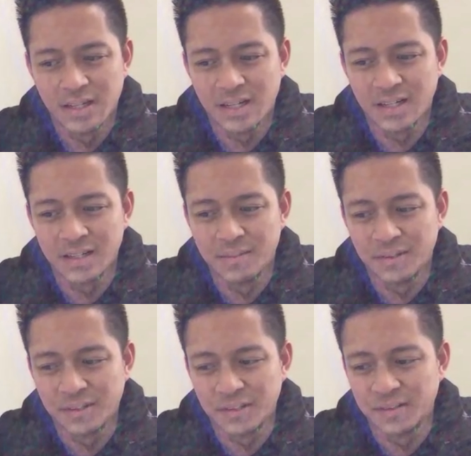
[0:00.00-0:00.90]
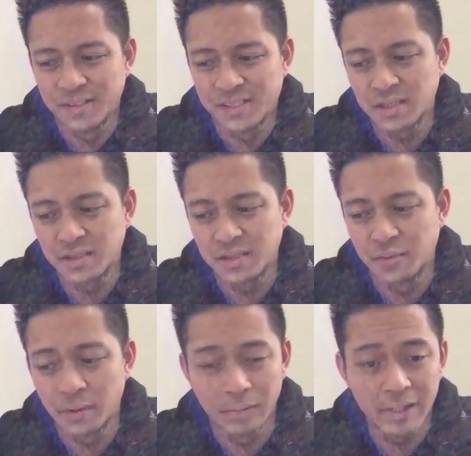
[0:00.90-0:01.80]
Uh, number two is you know
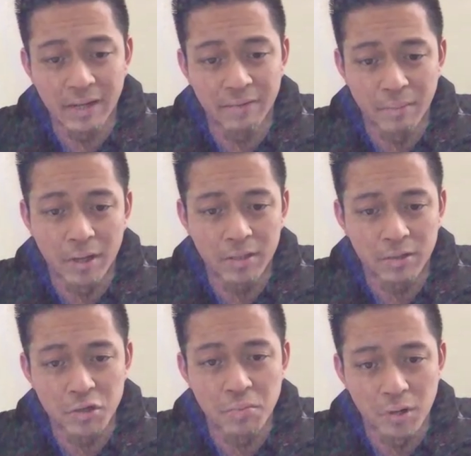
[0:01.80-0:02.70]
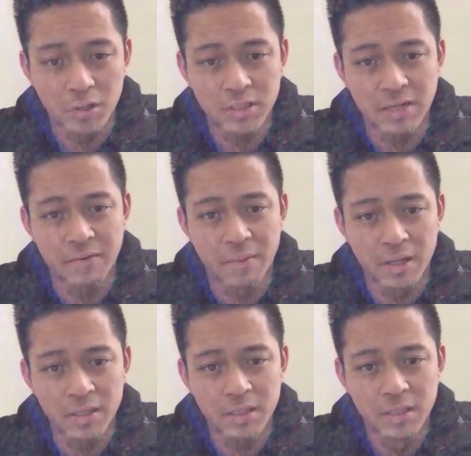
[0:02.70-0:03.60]
we read every month new books every
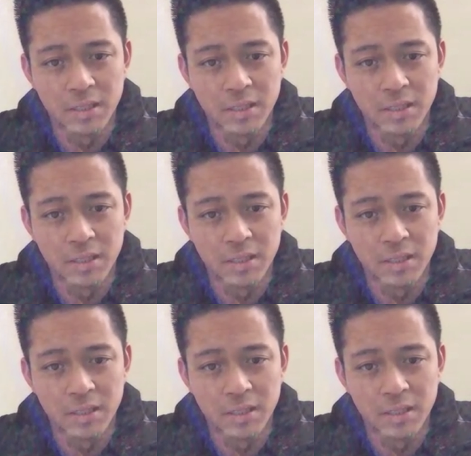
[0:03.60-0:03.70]
month